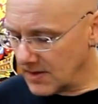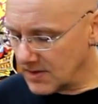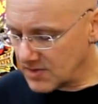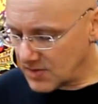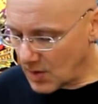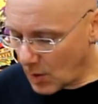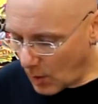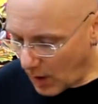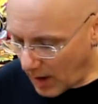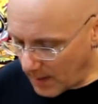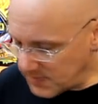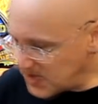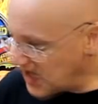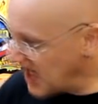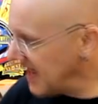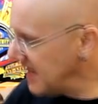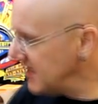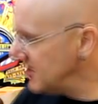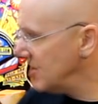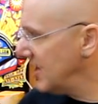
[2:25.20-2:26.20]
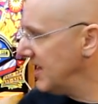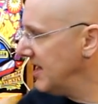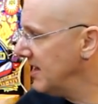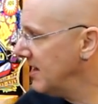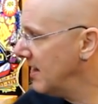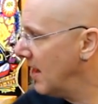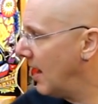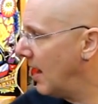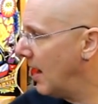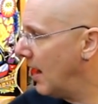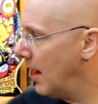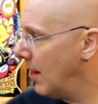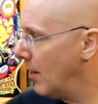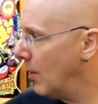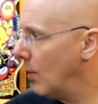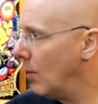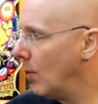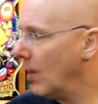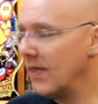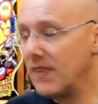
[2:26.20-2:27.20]
So I'm changing a
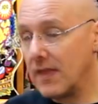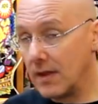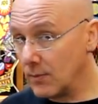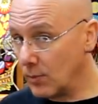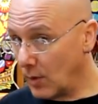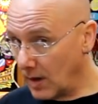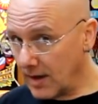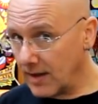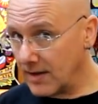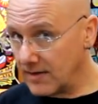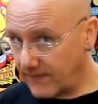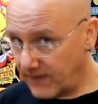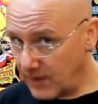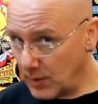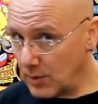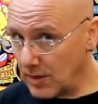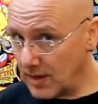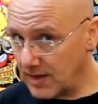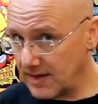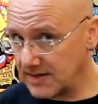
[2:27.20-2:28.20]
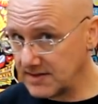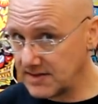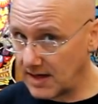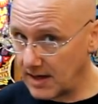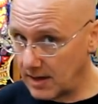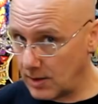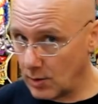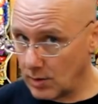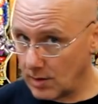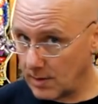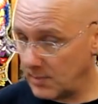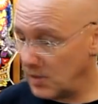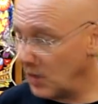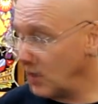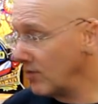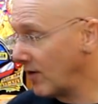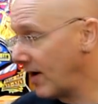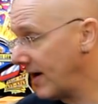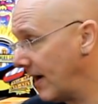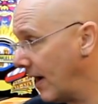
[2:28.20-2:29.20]
few of the things that I know that I'm
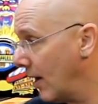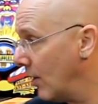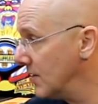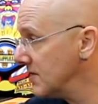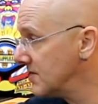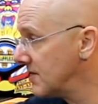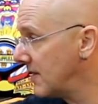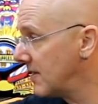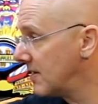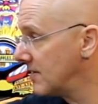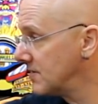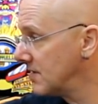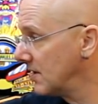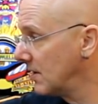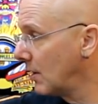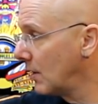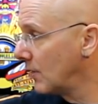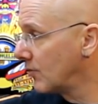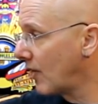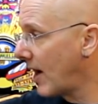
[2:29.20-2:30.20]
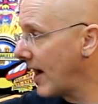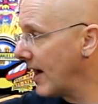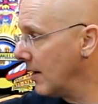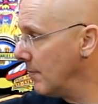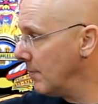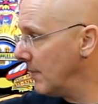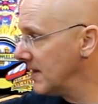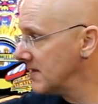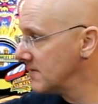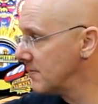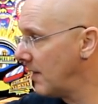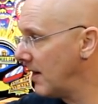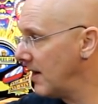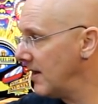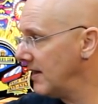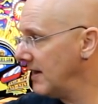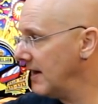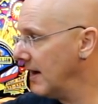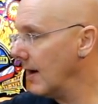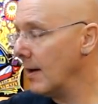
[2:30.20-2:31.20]
doing right now is that there's a little dragon bits by
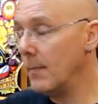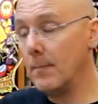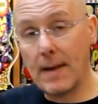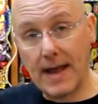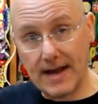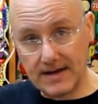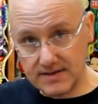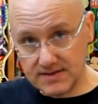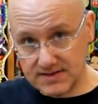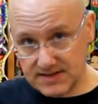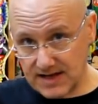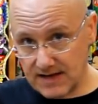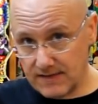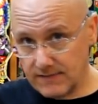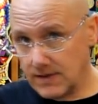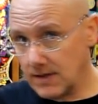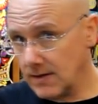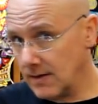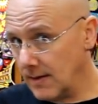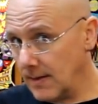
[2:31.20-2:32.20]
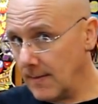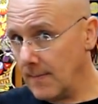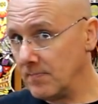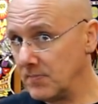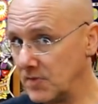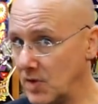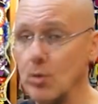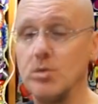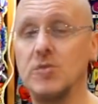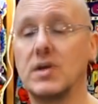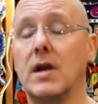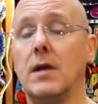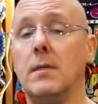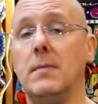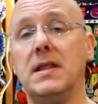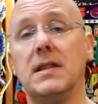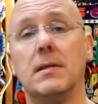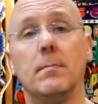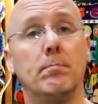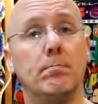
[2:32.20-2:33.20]
the MagnaSave. Those are going
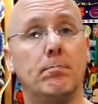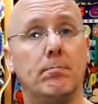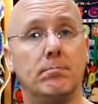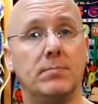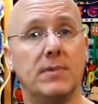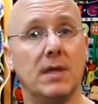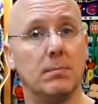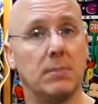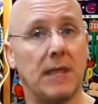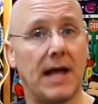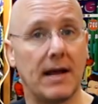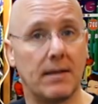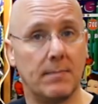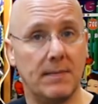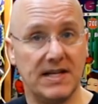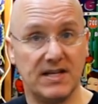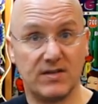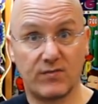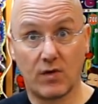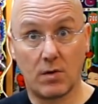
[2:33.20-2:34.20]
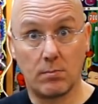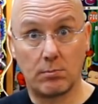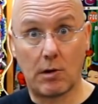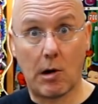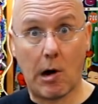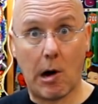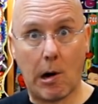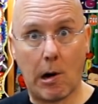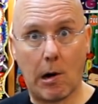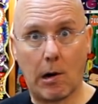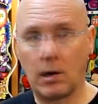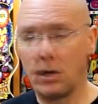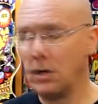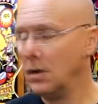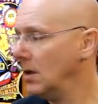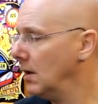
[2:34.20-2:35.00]
to be the Black Beast from Rawr.